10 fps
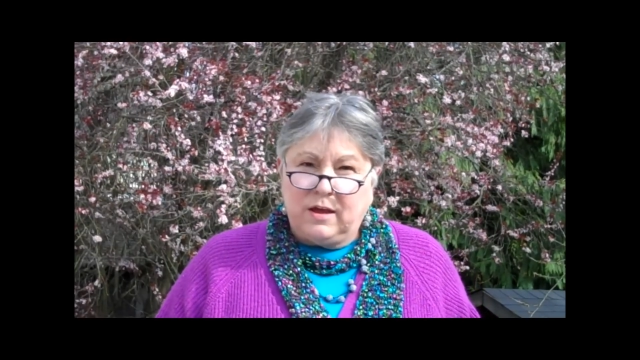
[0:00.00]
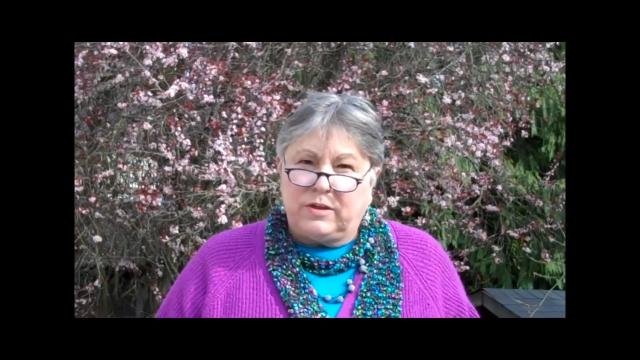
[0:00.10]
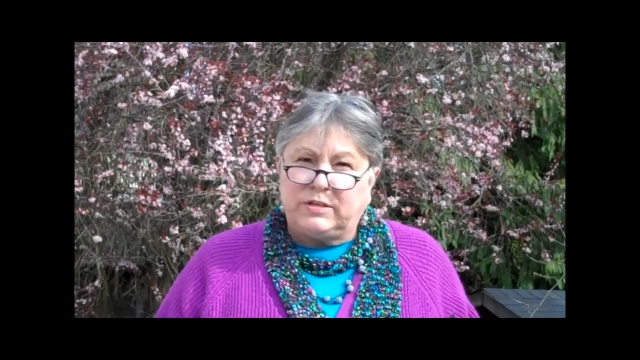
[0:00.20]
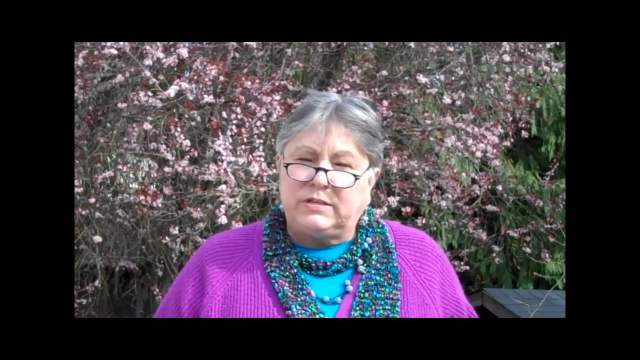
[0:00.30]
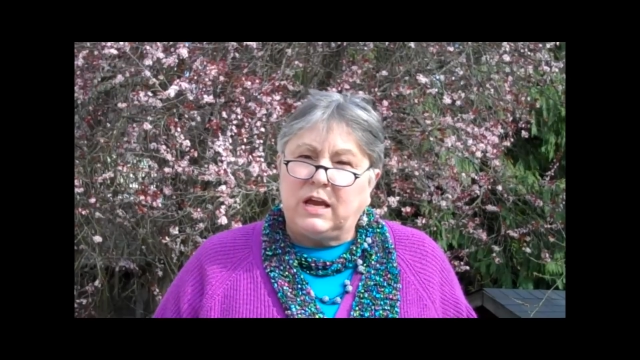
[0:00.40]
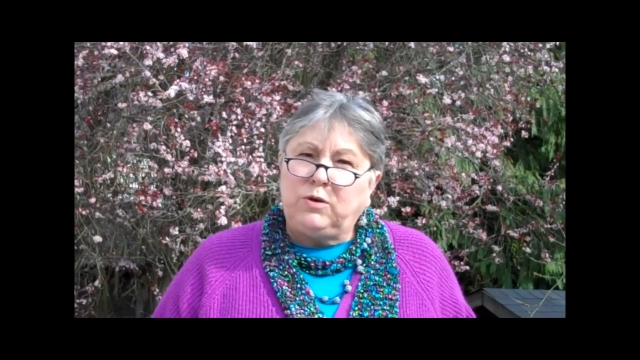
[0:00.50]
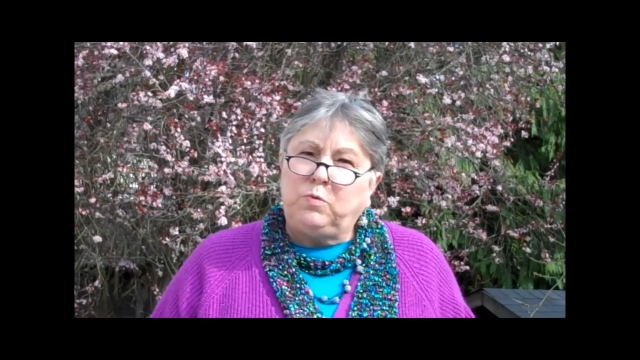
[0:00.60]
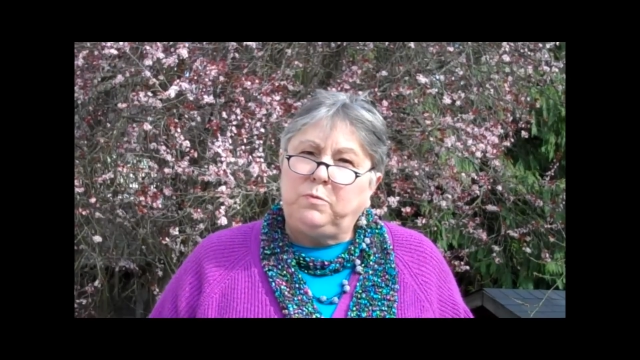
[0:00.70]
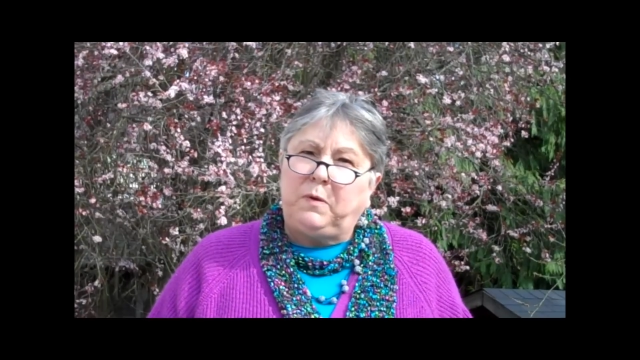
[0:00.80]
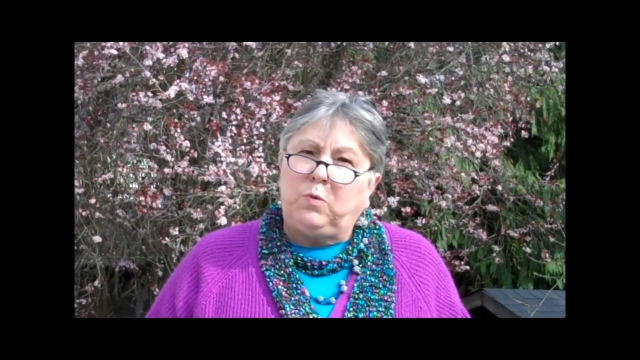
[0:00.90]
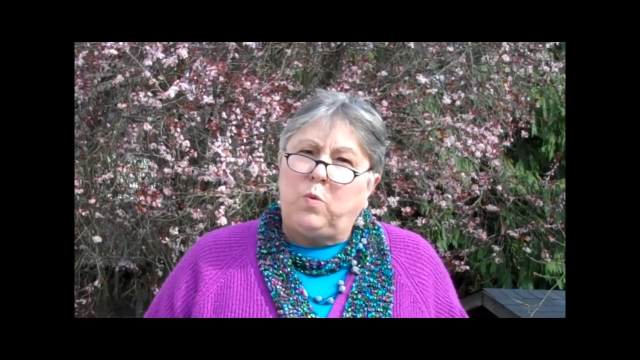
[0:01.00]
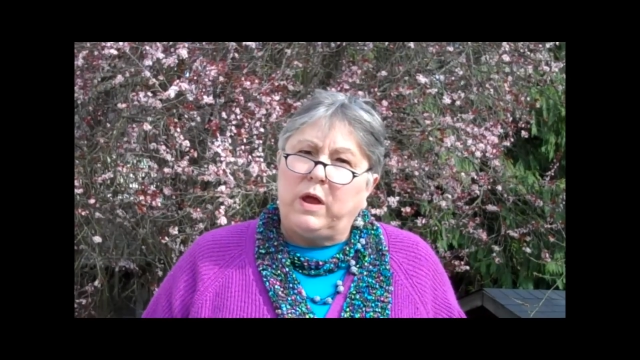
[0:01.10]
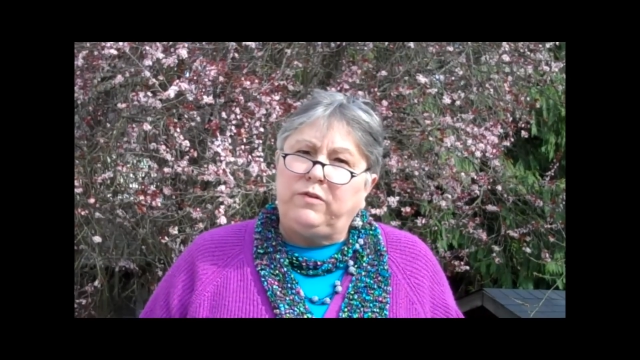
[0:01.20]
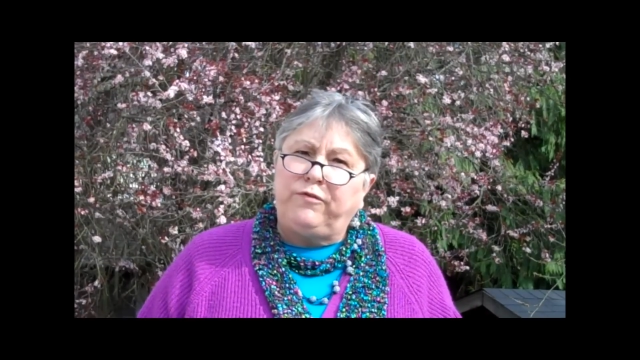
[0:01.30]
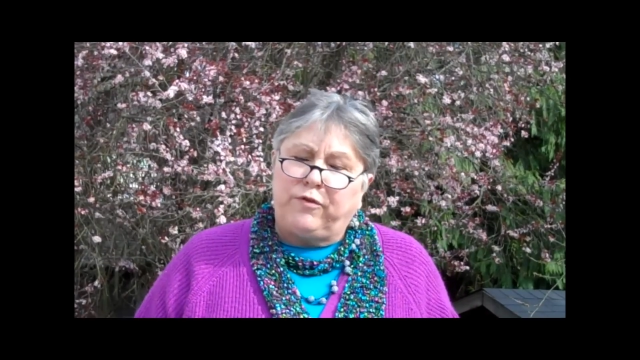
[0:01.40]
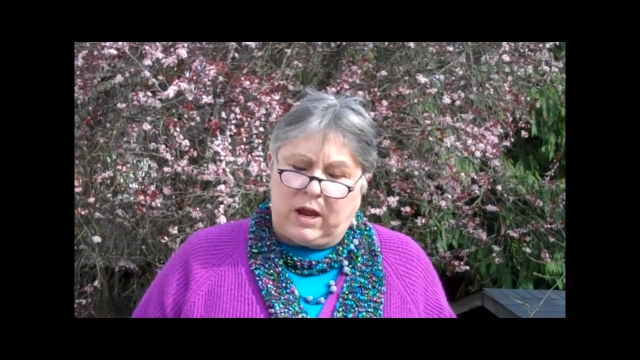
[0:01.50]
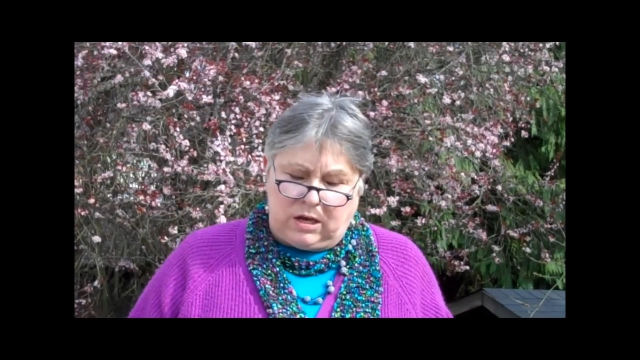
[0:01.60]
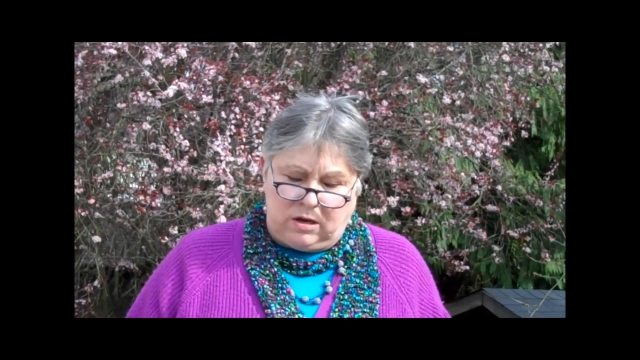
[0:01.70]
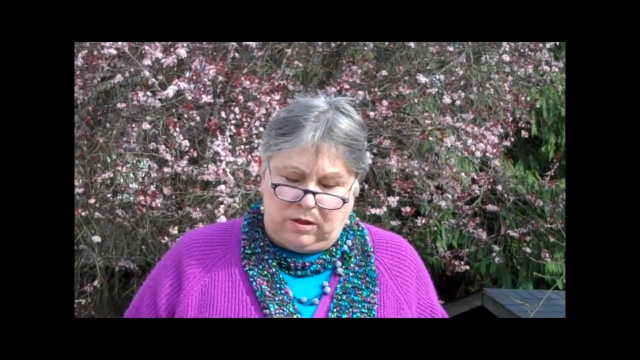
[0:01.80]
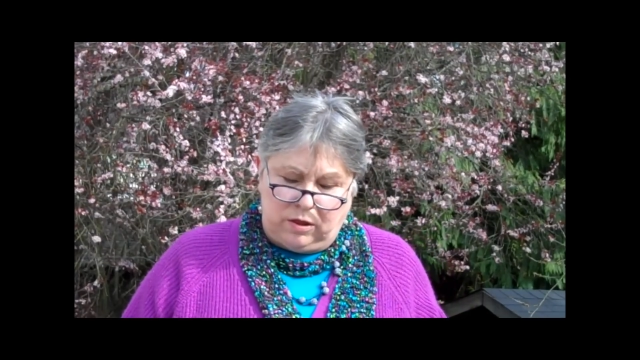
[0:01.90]
The sun would be one
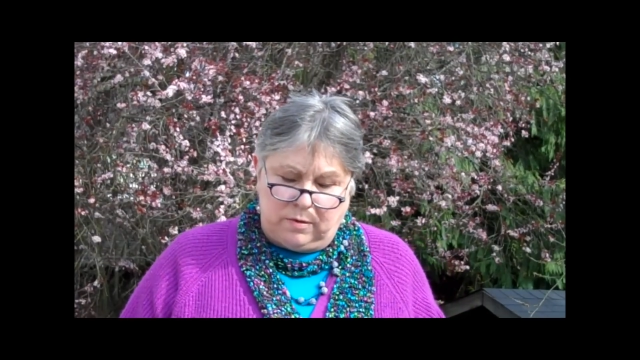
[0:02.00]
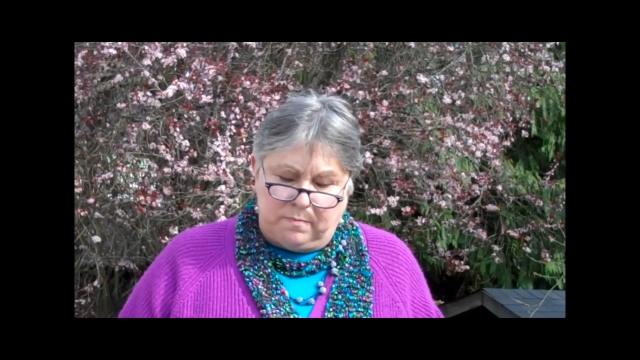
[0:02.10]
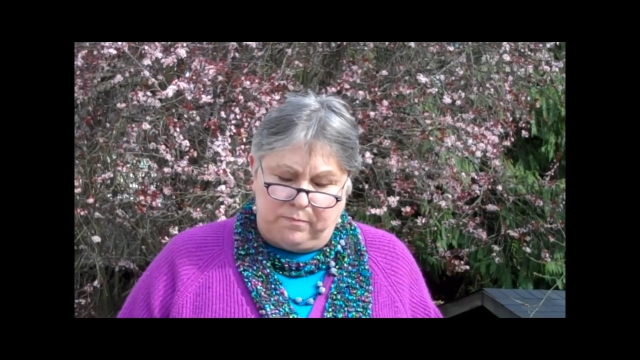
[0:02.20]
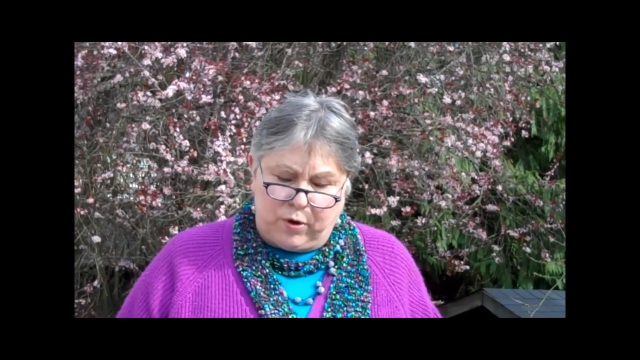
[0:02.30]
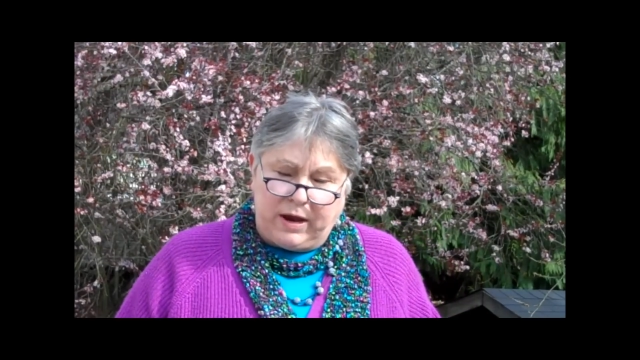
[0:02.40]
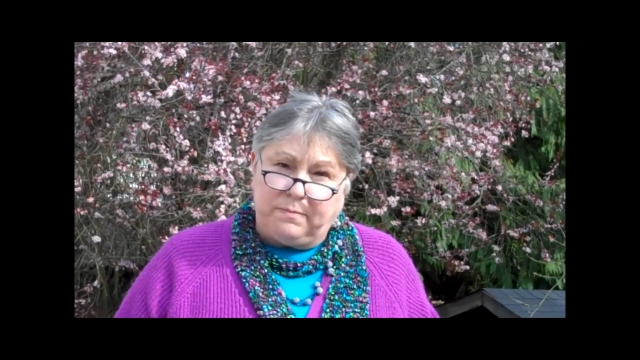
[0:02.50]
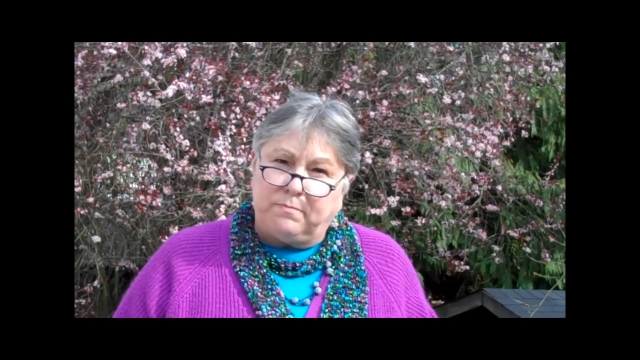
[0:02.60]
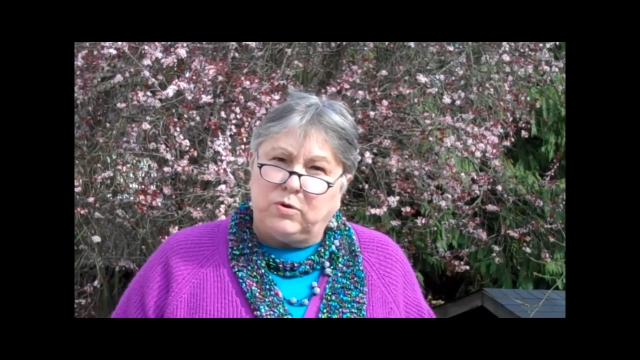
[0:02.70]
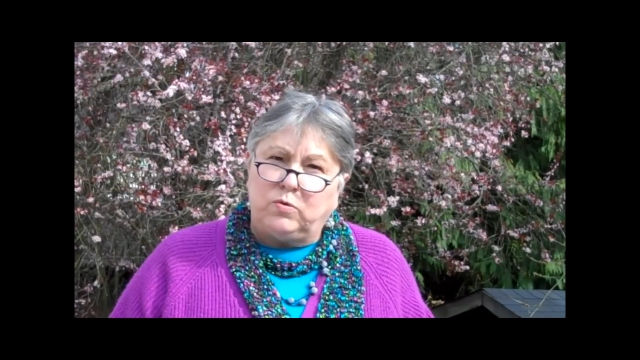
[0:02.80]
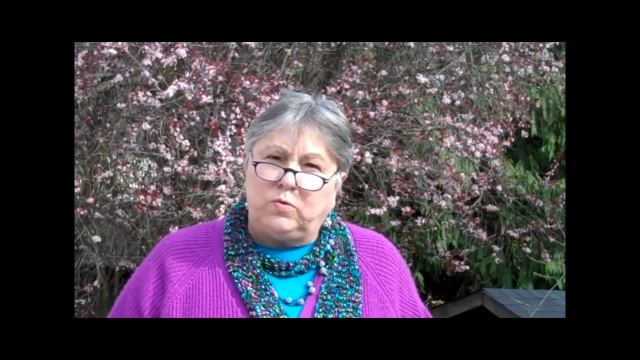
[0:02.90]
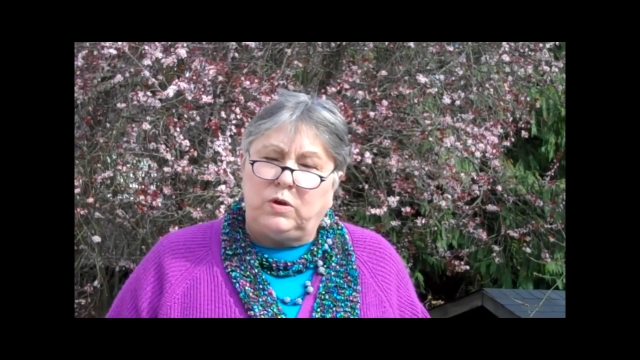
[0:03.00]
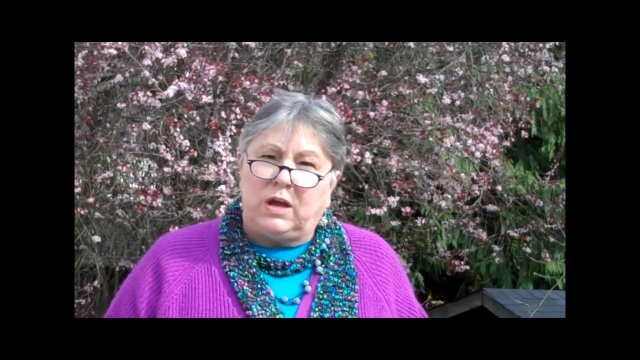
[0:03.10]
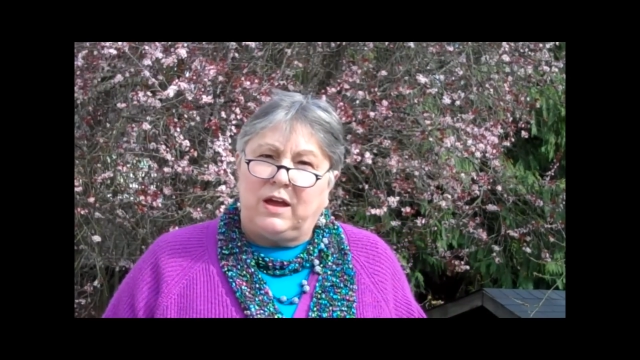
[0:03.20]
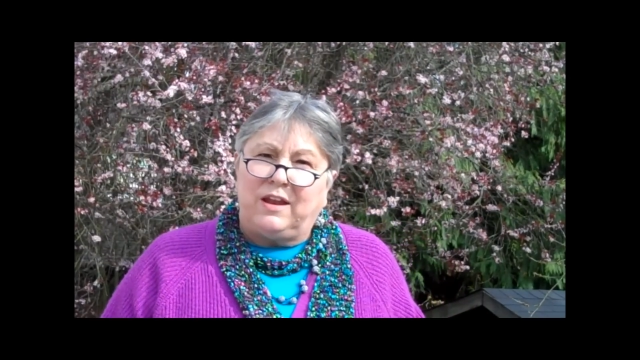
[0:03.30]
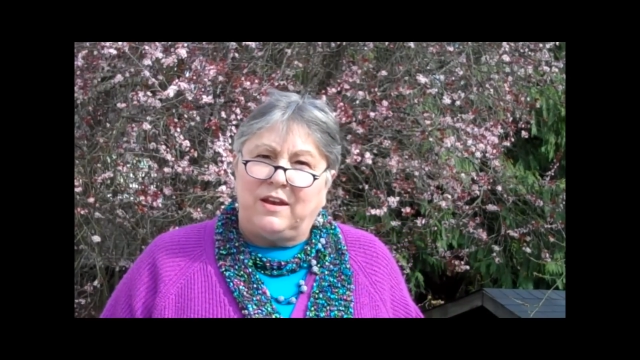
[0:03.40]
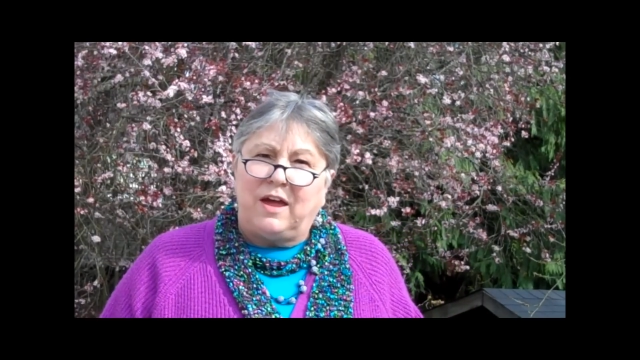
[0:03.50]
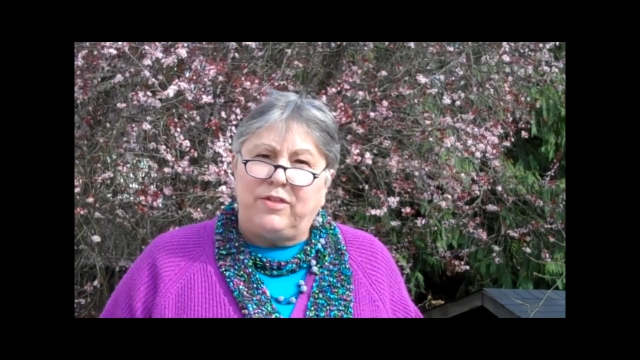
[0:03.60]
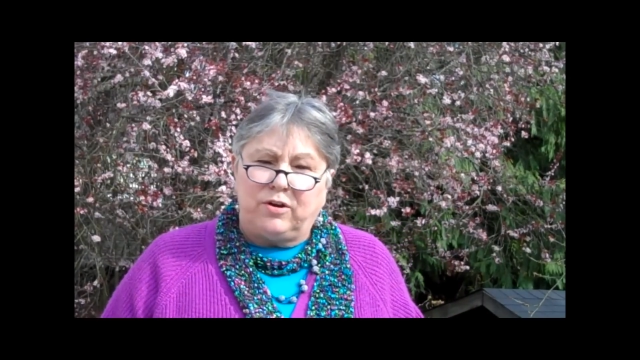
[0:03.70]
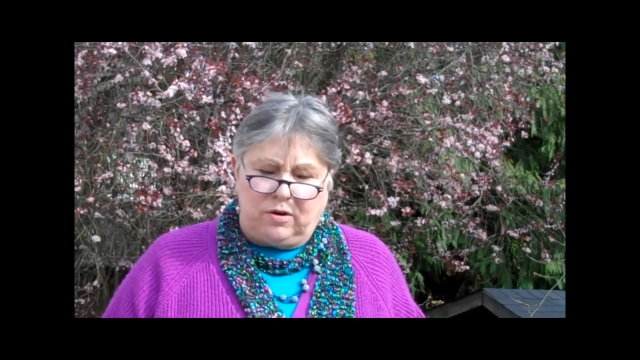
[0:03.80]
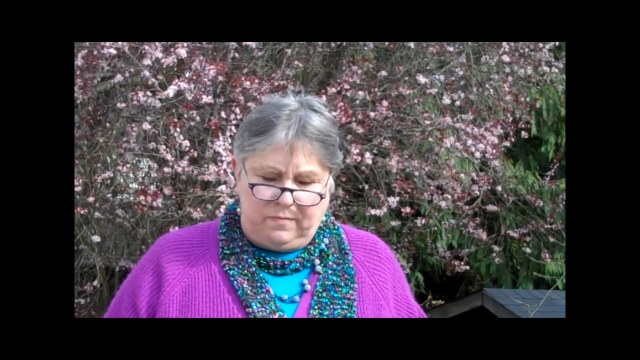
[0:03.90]
friend, the bright moon
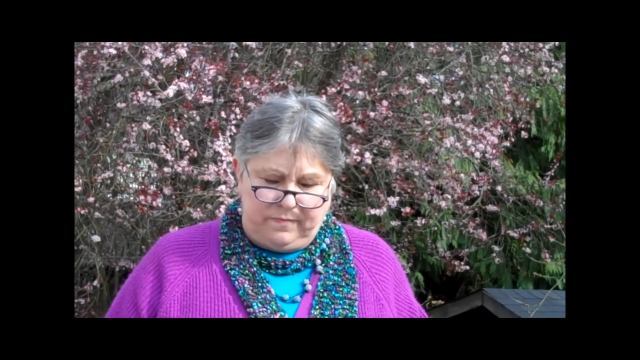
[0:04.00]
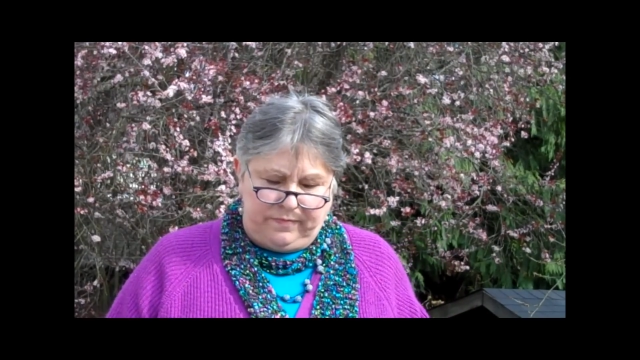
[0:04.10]
another.